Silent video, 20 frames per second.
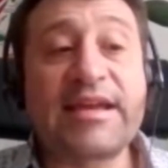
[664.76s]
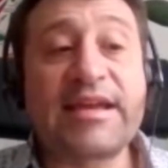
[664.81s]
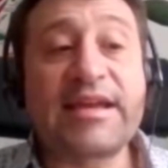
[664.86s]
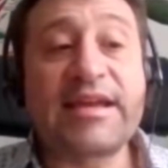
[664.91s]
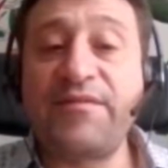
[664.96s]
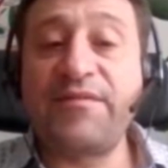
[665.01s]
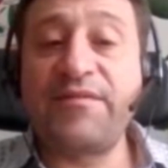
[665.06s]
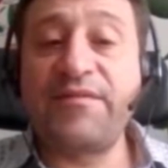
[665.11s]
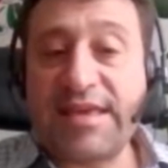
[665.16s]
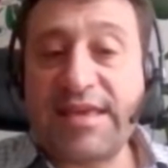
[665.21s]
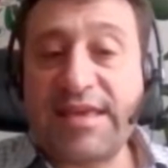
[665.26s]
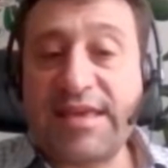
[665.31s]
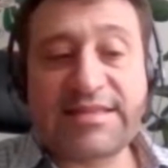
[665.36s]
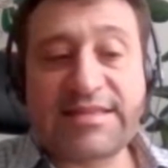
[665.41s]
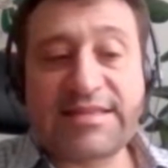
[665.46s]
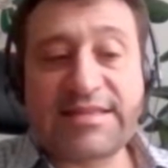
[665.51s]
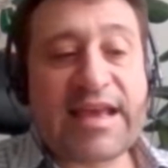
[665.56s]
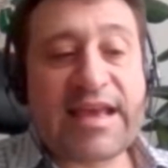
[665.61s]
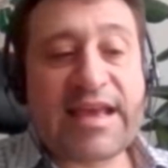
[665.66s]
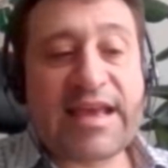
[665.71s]
technical
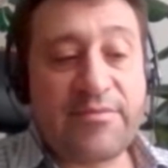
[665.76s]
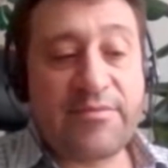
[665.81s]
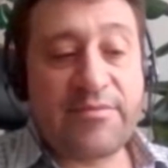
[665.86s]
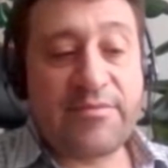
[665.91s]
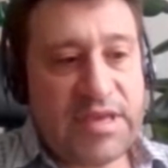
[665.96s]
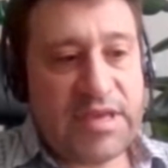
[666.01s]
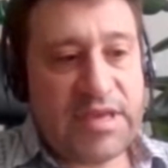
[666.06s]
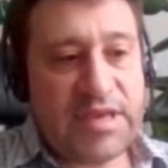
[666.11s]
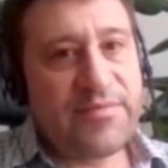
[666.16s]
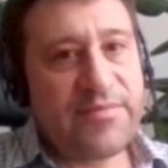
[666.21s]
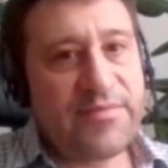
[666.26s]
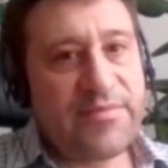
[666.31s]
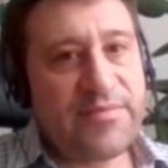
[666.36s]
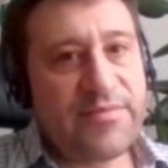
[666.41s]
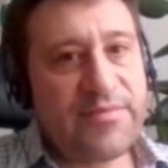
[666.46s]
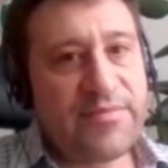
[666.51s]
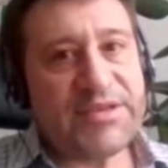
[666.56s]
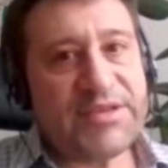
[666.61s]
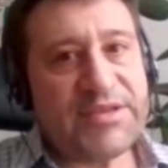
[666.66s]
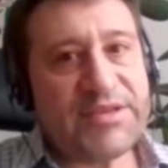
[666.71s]
things can
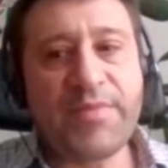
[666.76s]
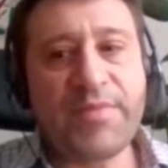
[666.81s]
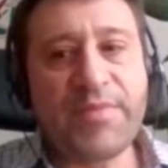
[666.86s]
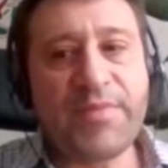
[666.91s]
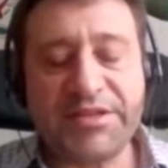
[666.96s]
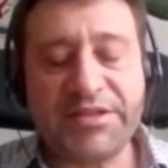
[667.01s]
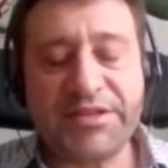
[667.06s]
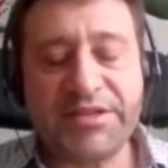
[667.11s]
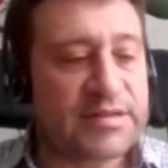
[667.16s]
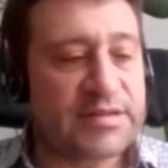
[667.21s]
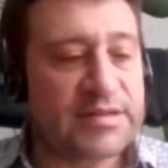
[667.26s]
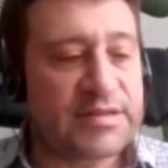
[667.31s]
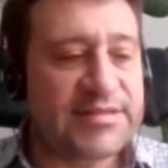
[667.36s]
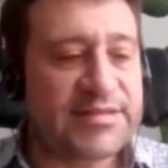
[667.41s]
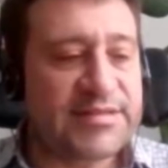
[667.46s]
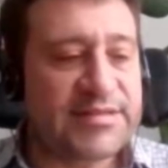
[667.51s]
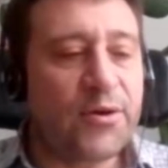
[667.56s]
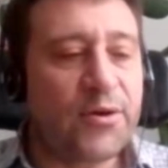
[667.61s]
be managed better.